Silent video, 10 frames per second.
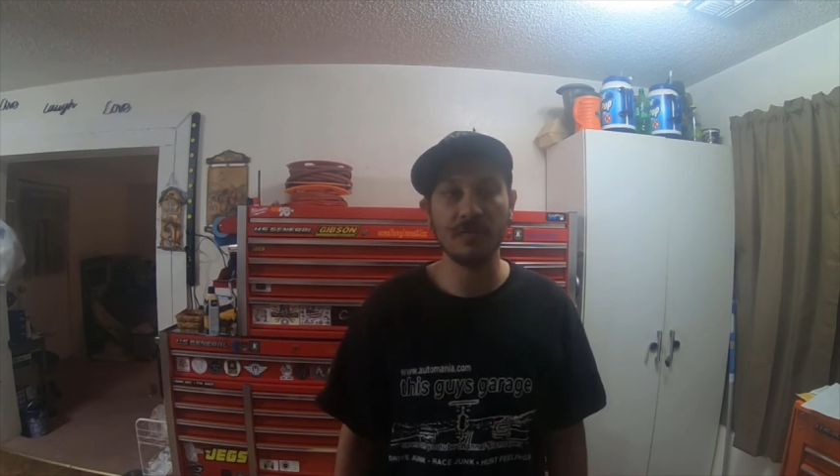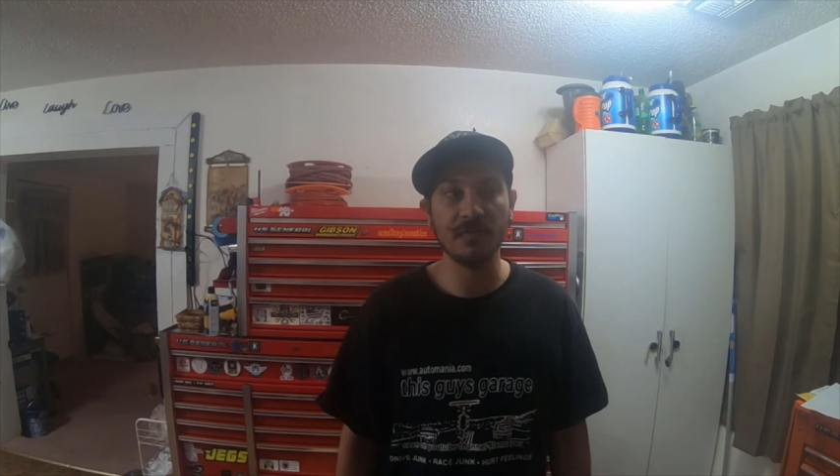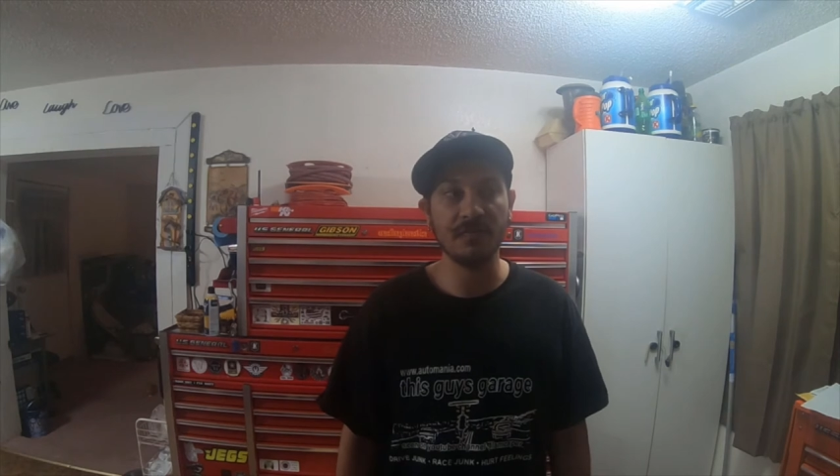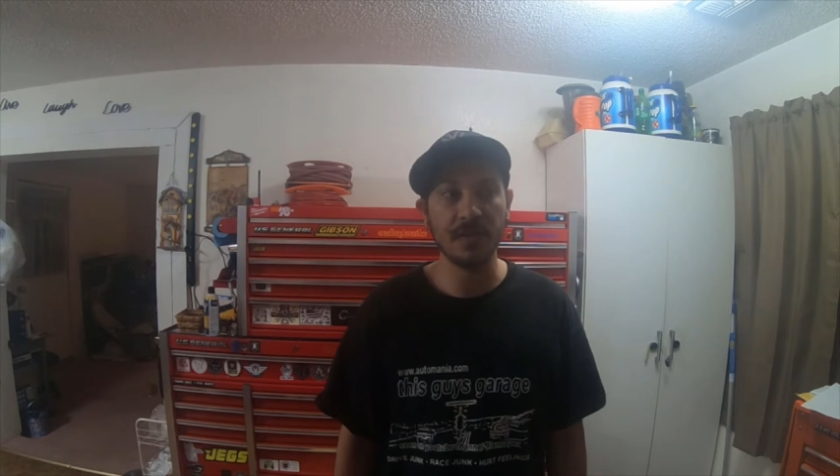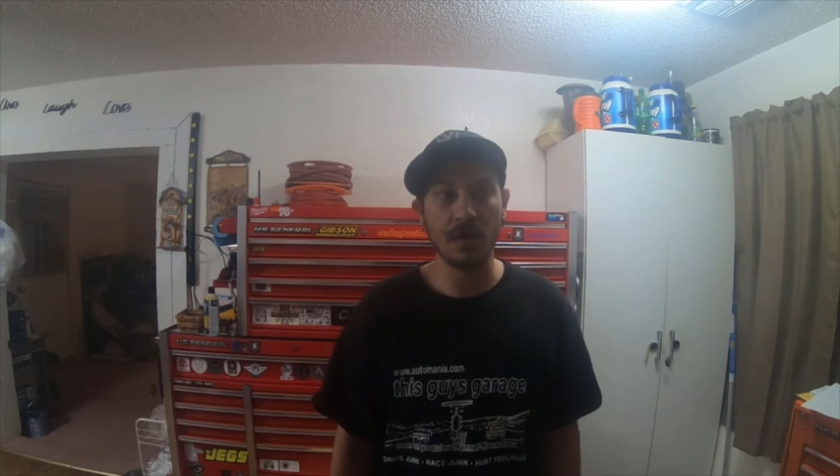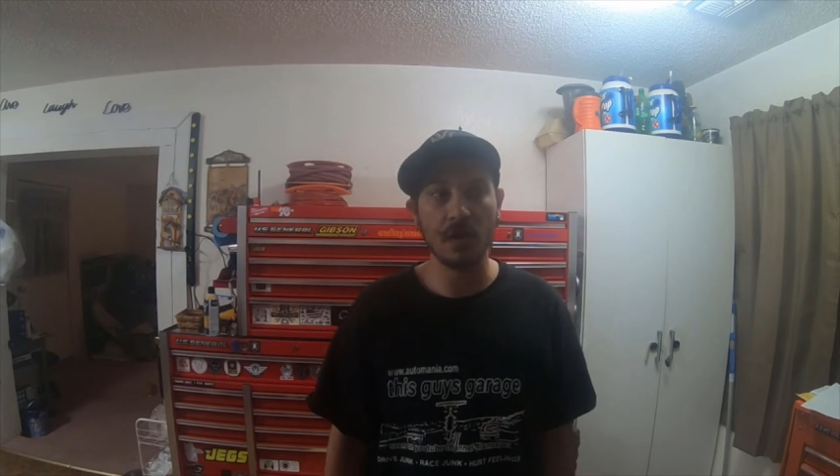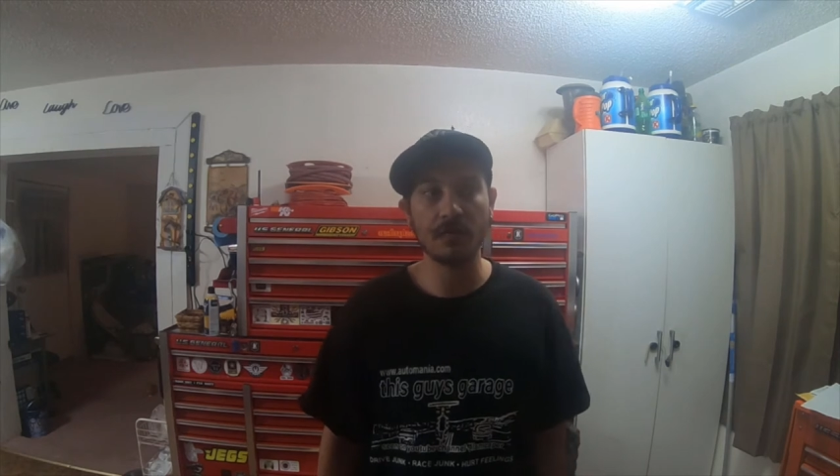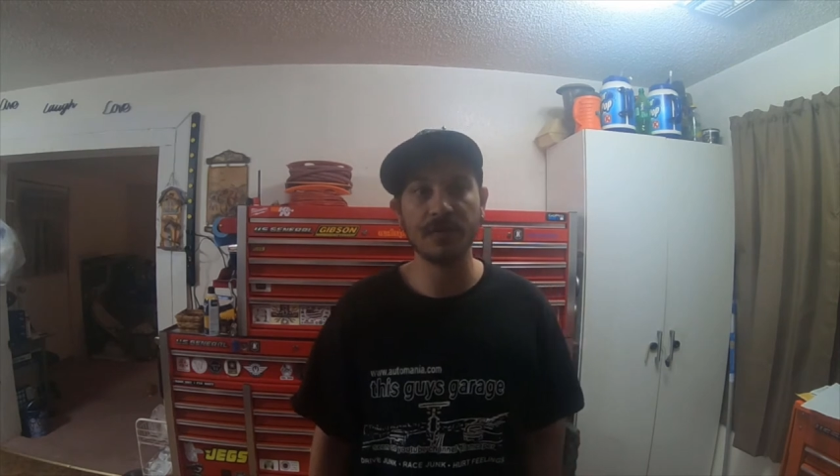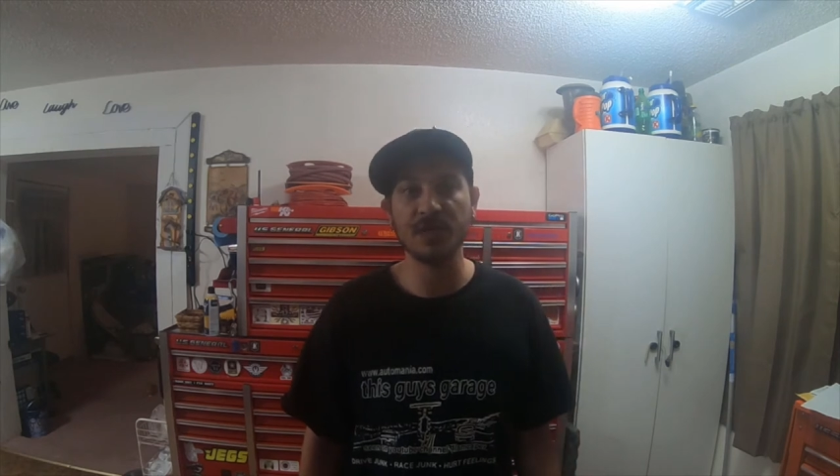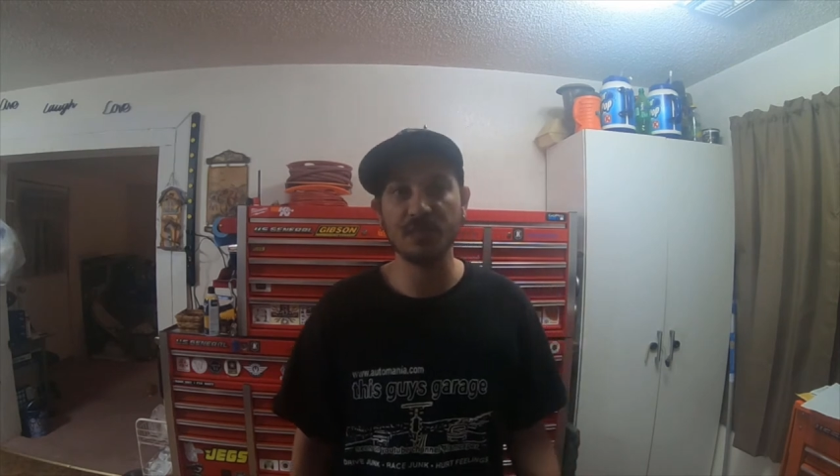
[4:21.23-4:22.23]
the V R
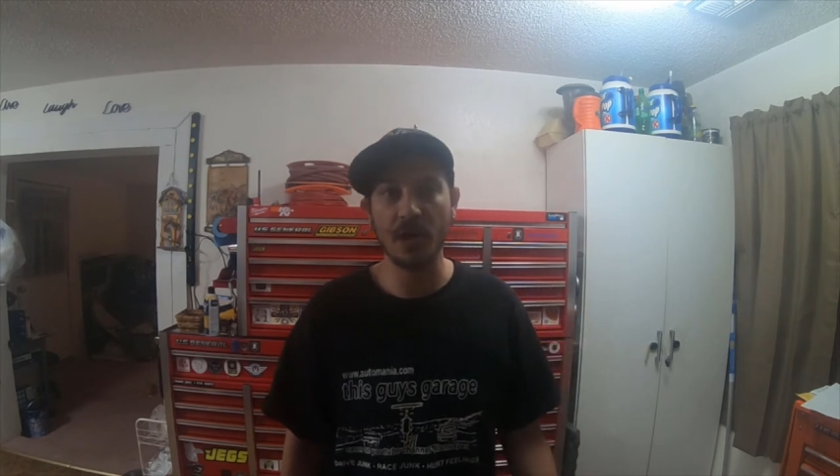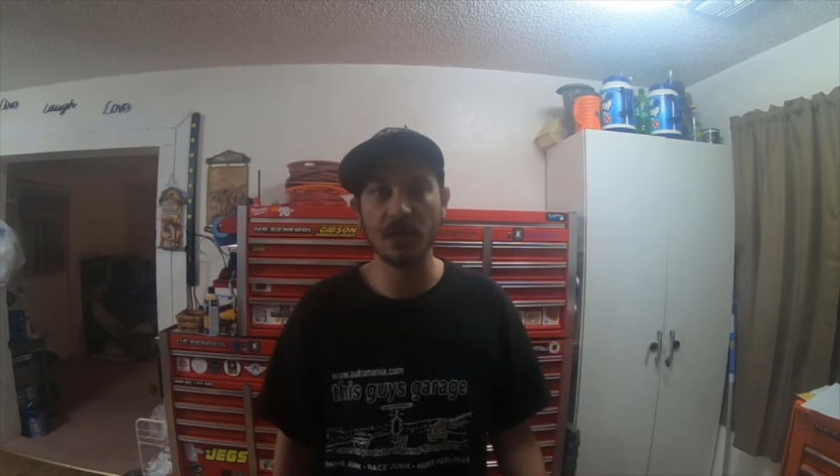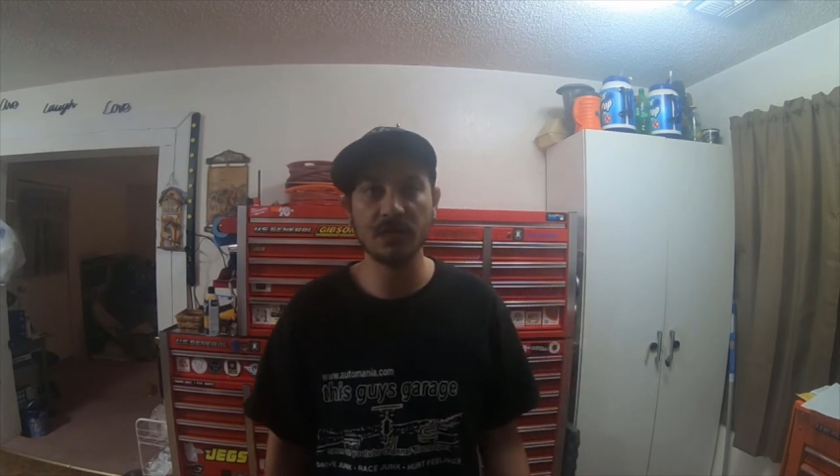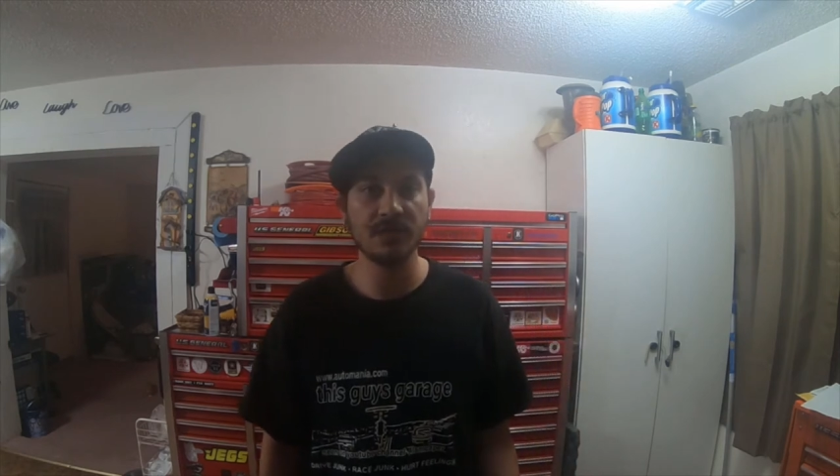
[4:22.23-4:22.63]
response